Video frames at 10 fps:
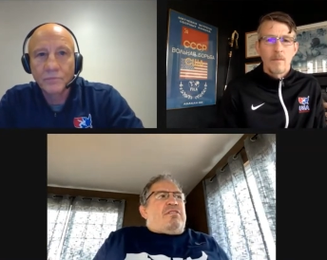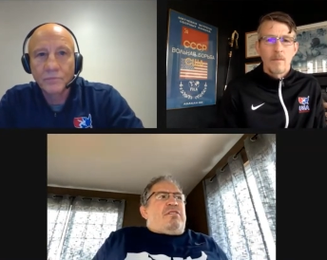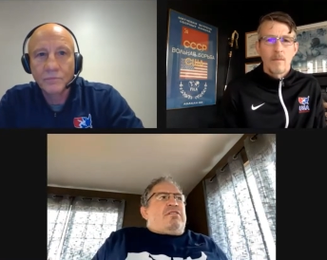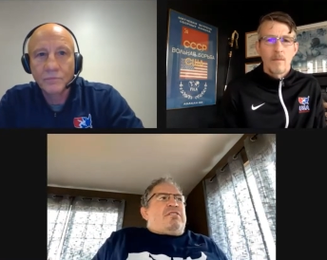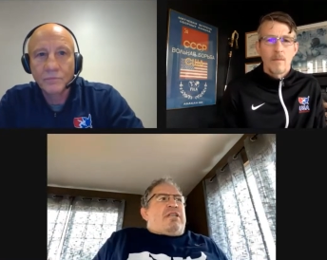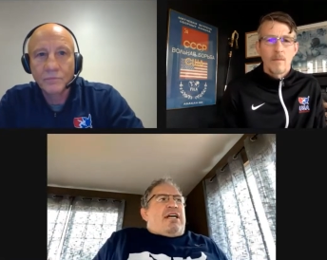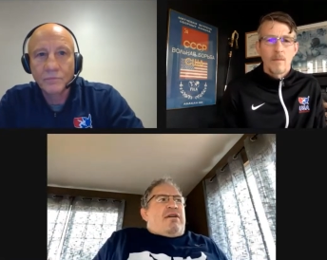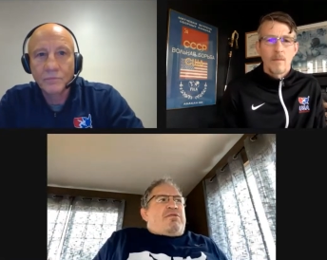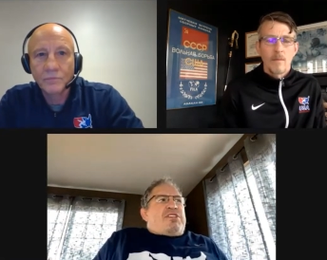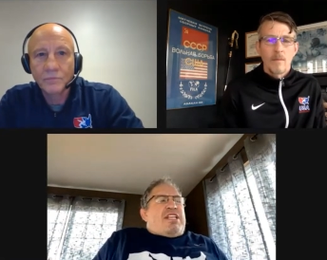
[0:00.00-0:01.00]
Speaker 1: I
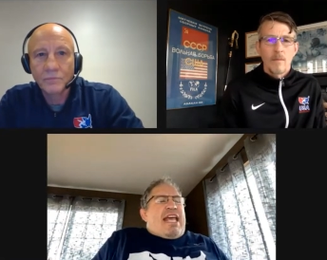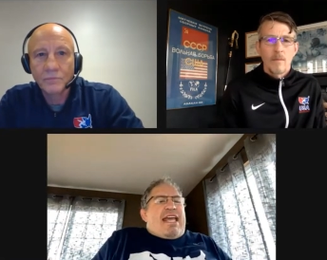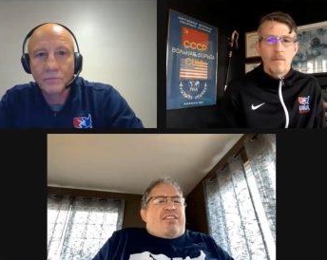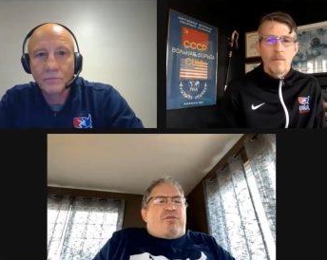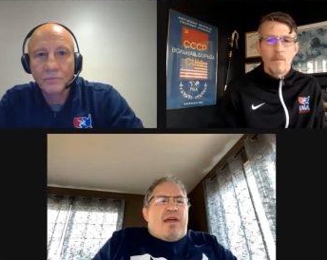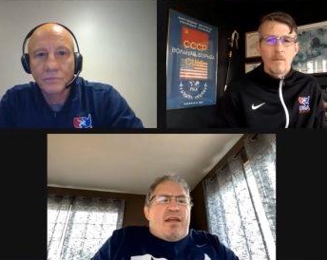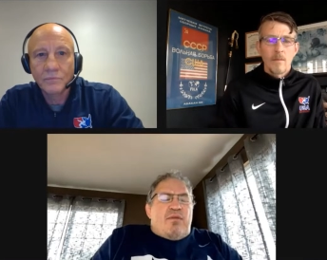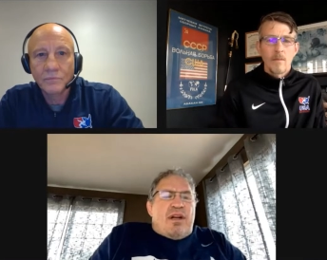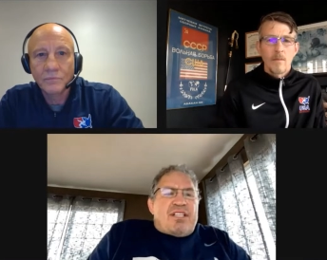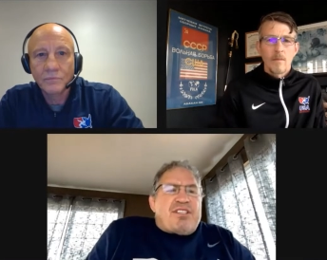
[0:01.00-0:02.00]
was in the eighth grade
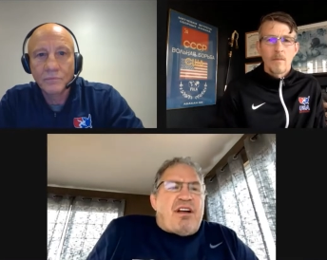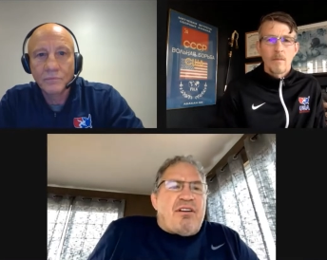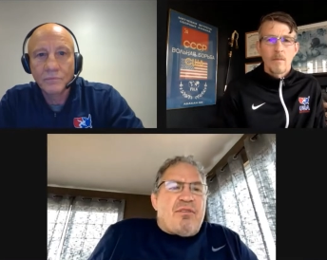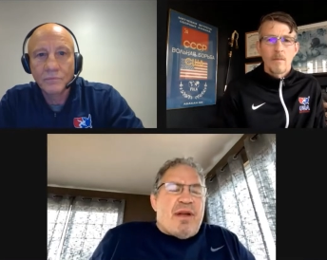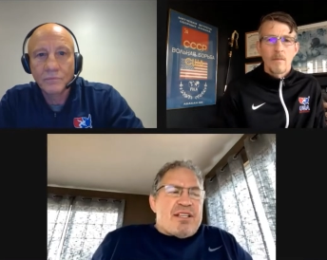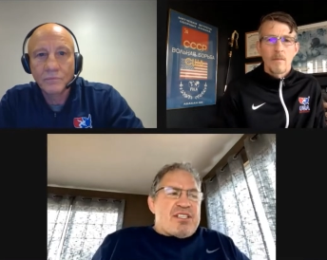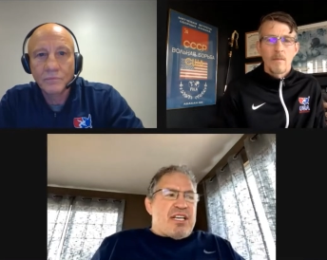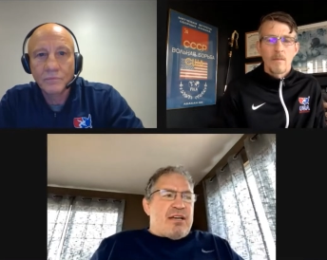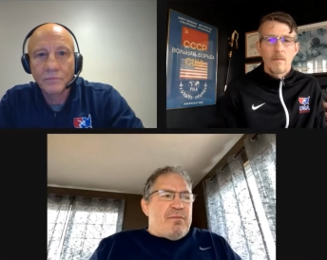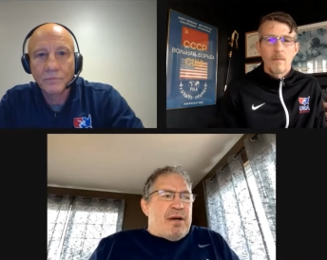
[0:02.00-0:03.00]
when I started
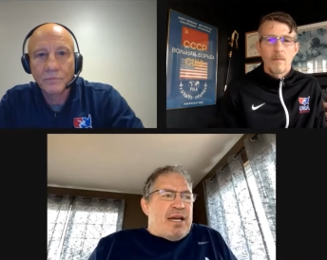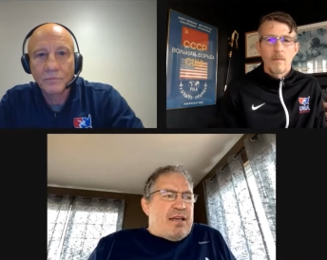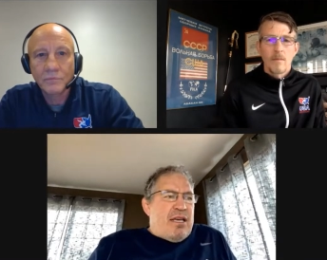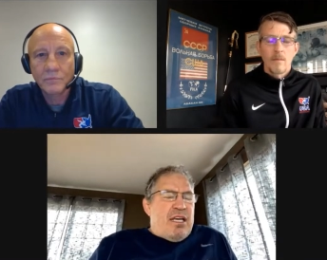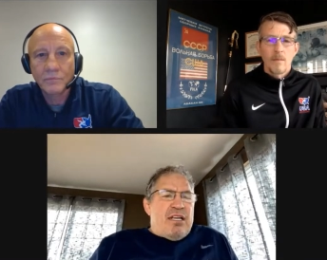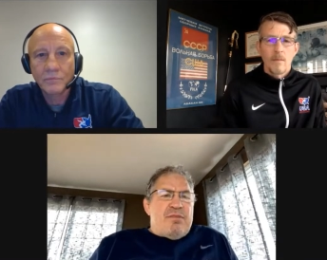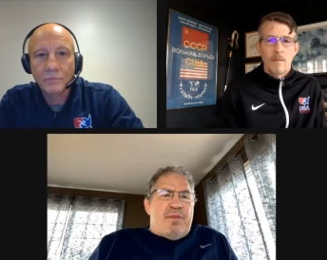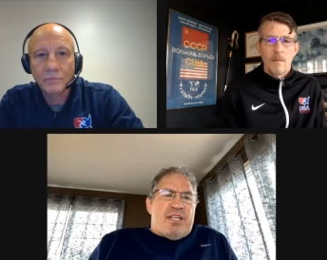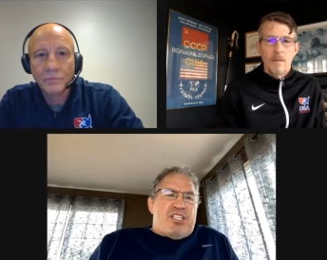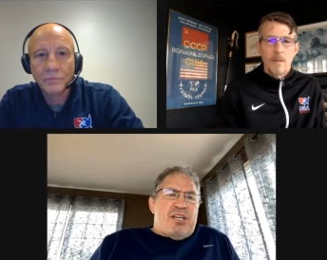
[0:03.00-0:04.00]
wrestling, and my
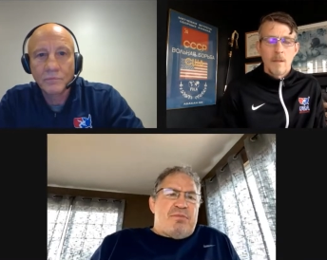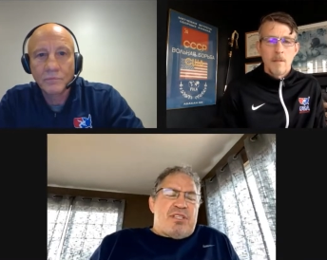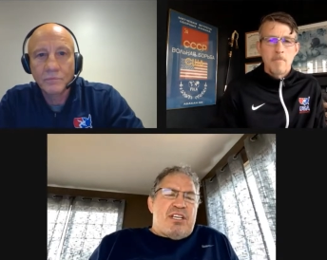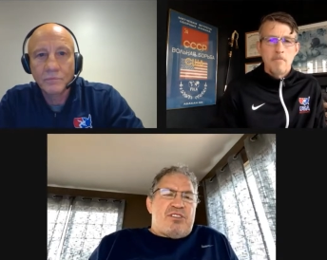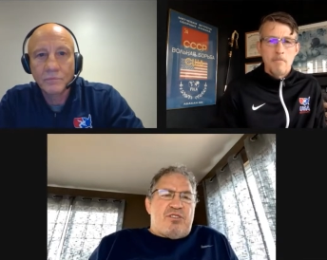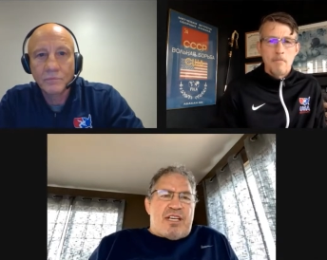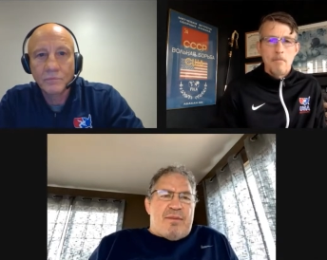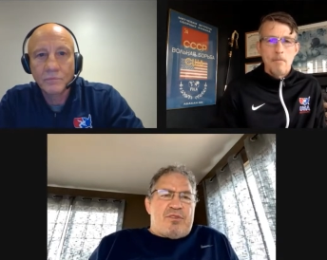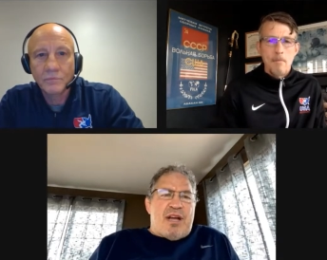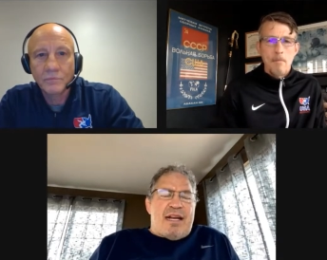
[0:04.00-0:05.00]
my gym teacher
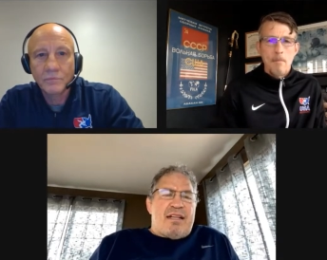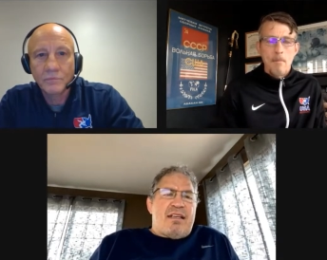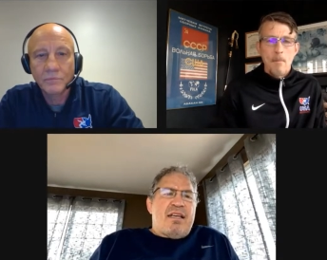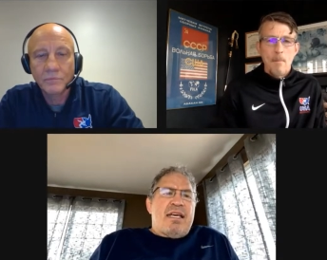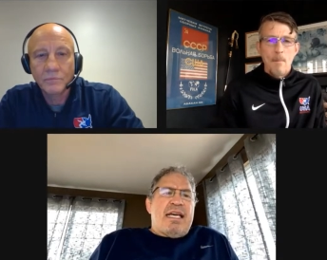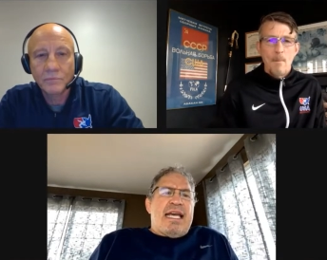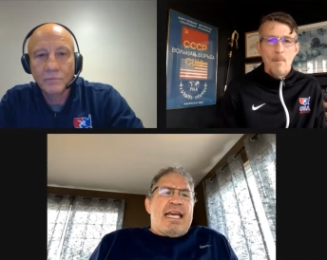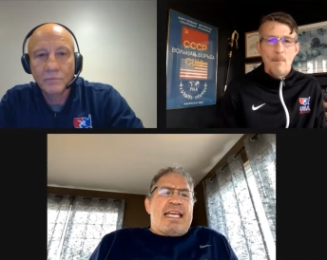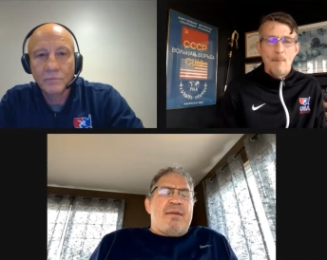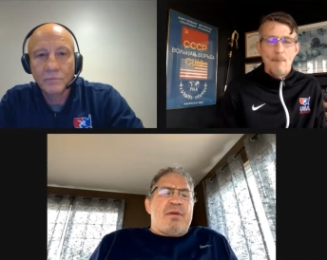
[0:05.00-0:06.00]
kept trying to
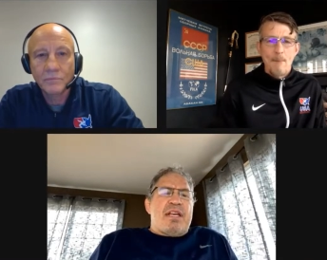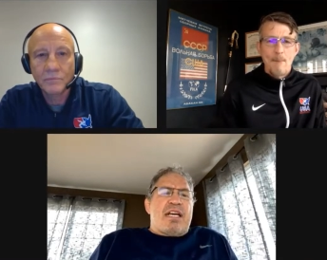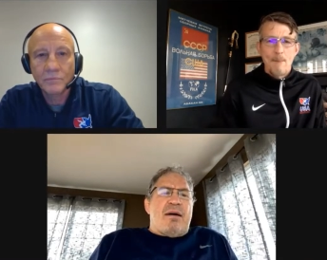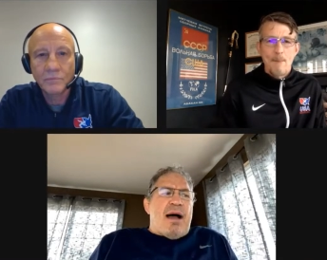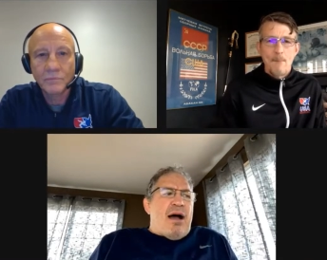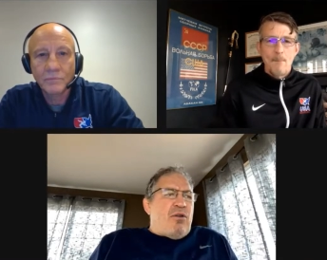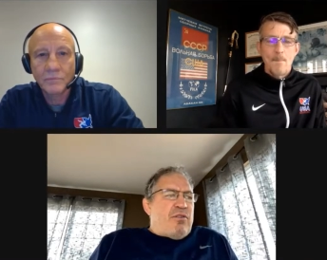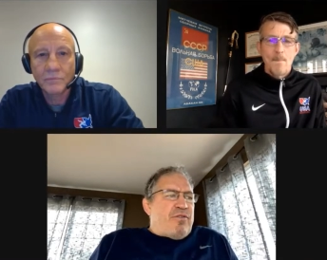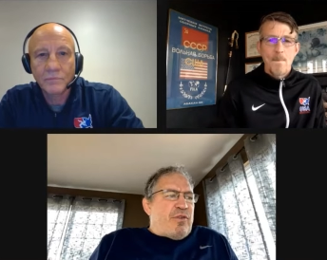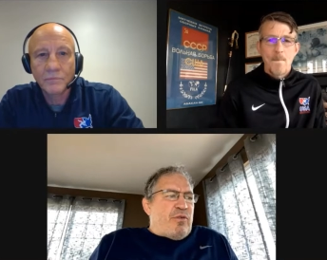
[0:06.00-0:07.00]
get me to come
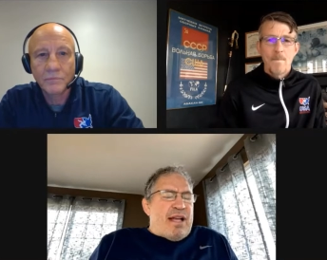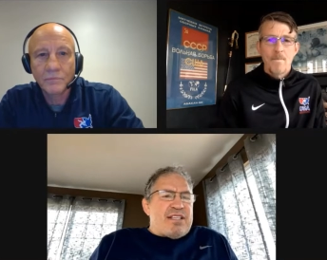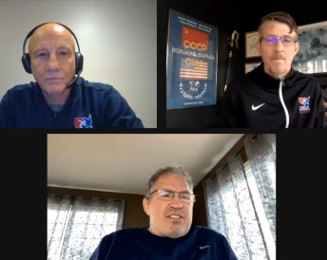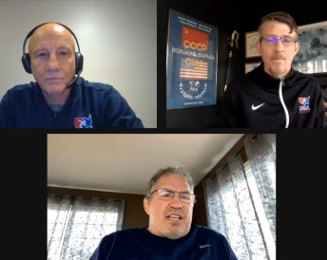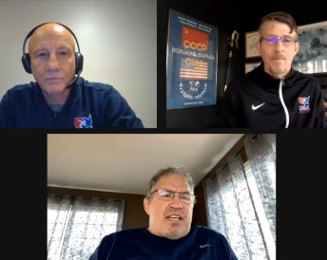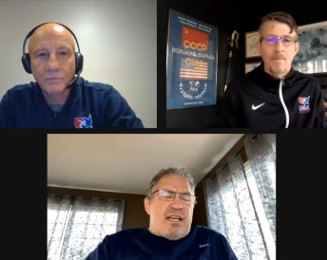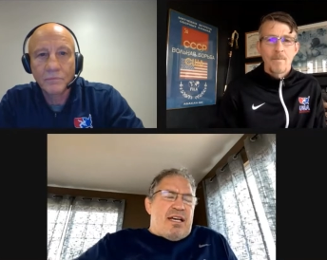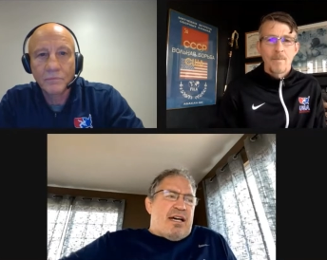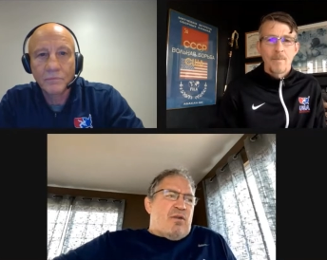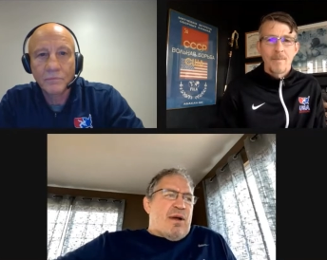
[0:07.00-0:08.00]
out for wrestling,
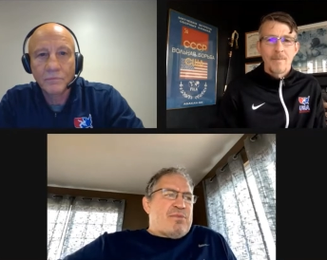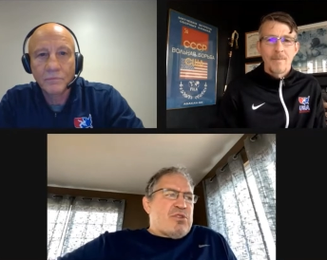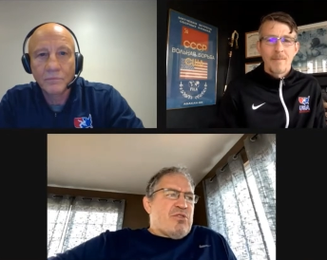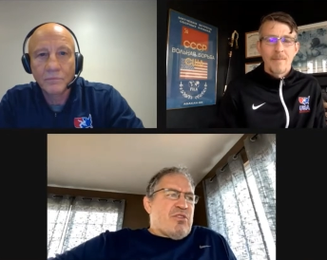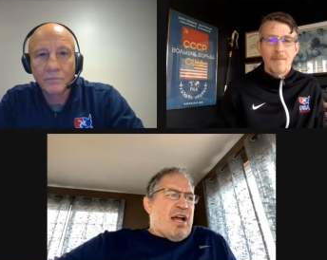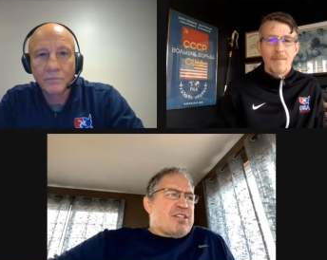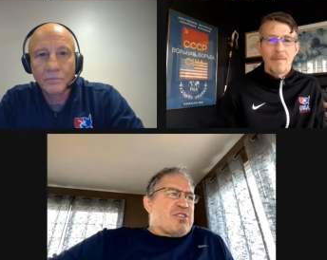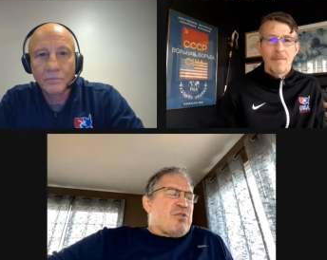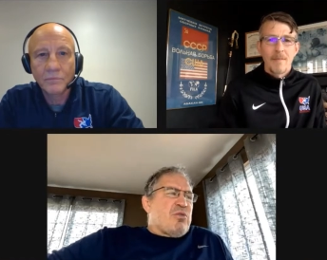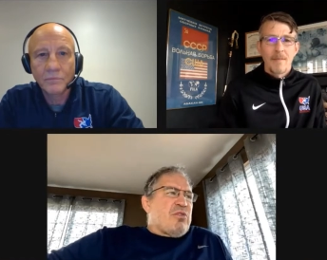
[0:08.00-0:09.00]
uh, Webb Junior High
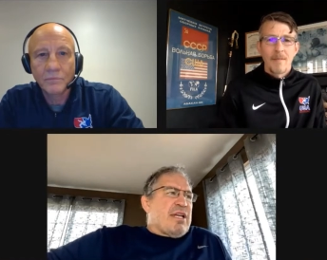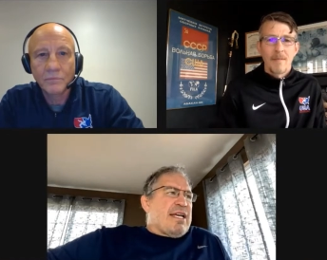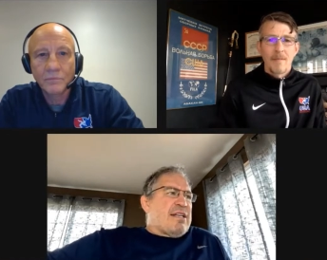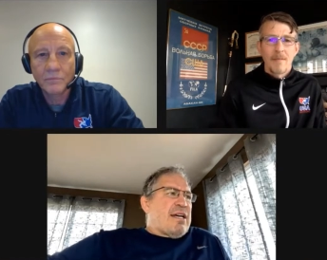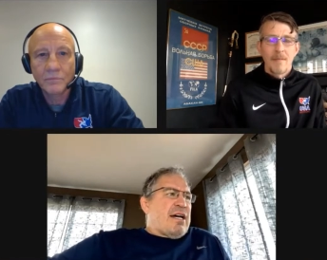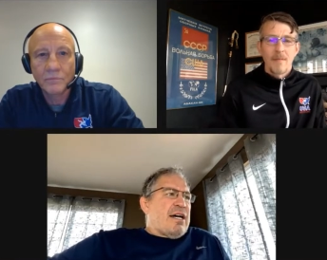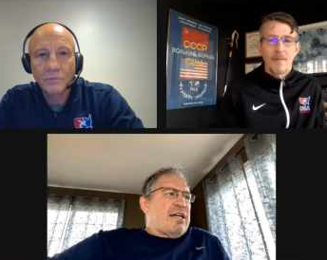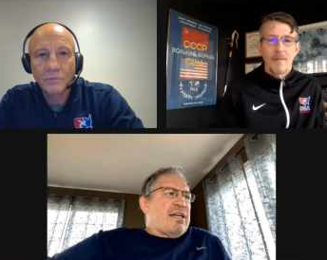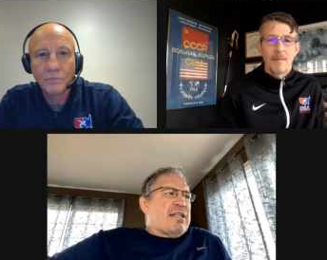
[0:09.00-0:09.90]
School, and uh,